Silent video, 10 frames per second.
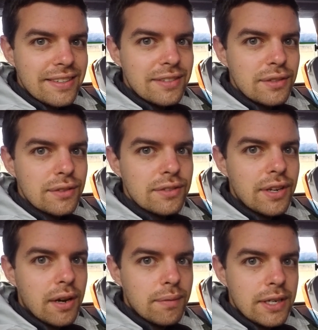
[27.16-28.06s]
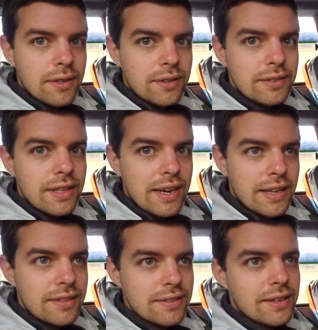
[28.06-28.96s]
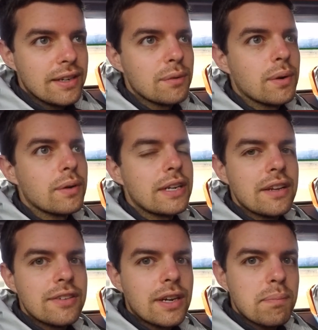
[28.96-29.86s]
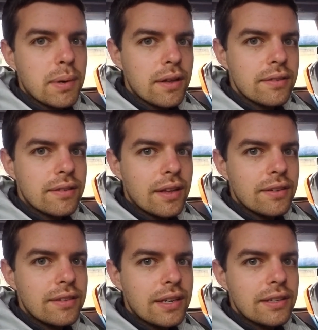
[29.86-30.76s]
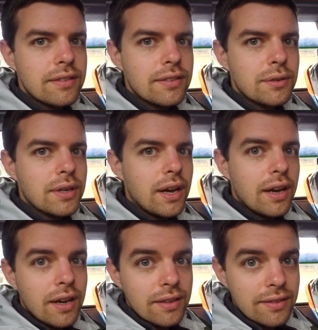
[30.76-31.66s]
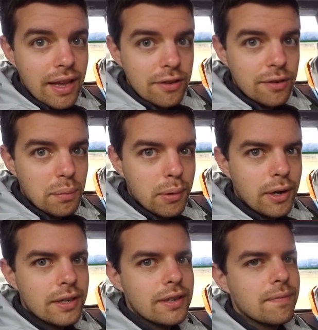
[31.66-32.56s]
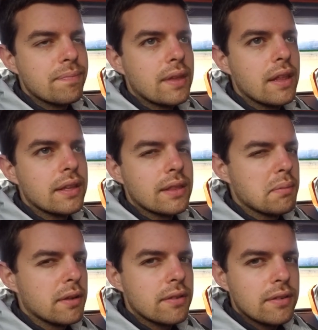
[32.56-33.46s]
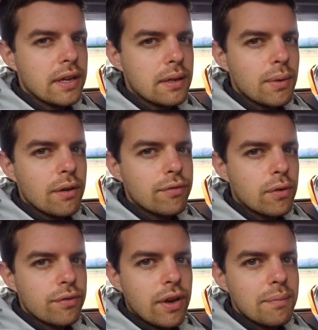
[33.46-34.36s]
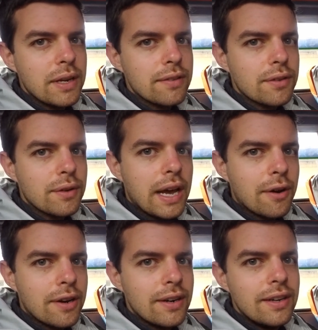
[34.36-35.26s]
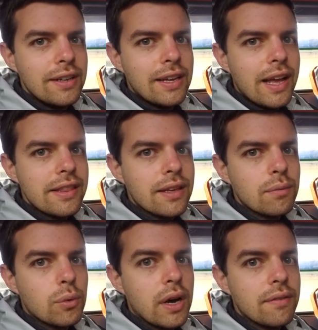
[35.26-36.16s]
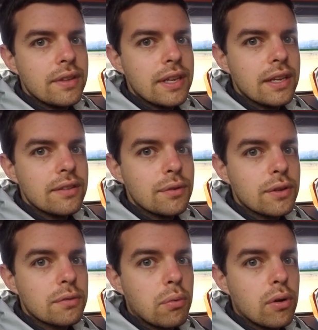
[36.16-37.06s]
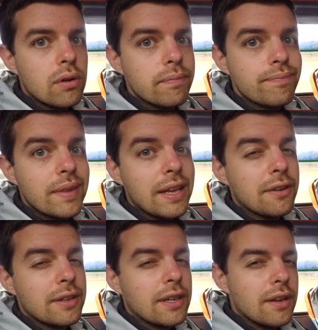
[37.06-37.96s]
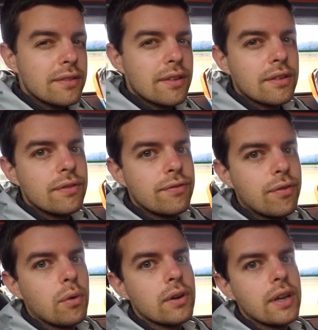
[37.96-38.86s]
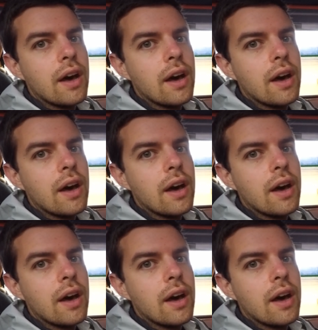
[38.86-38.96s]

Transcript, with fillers: to Terminal Terrestre, where we're catching a bus that'll take us to Cajas National Park. I think the bus will take about 45 minutes to an hour, and then we'll have the day to explore. It only costs us $4